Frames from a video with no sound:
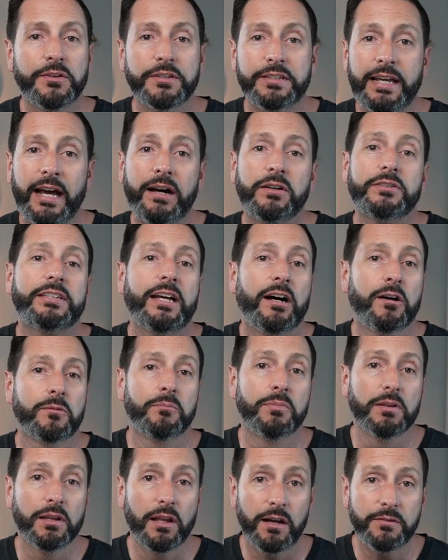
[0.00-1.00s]
the downtown
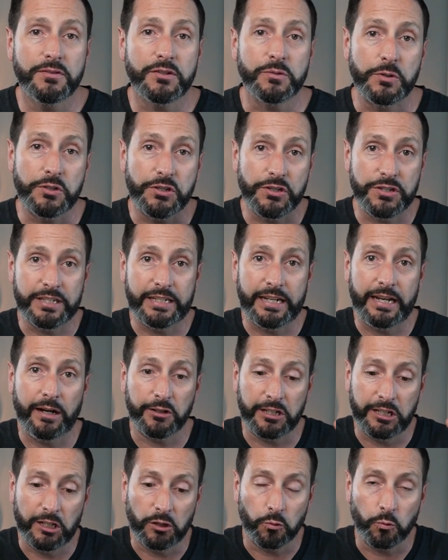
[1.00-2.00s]
Bluffs, which is an
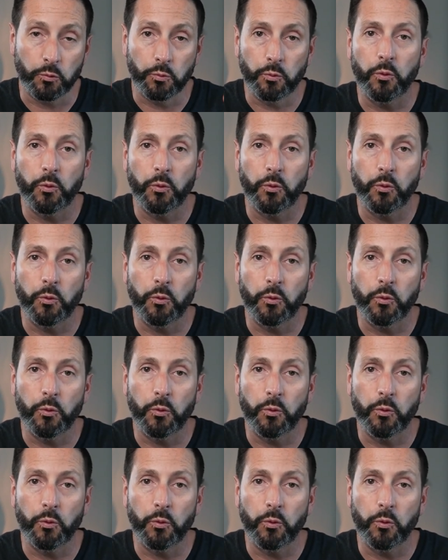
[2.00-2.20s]
area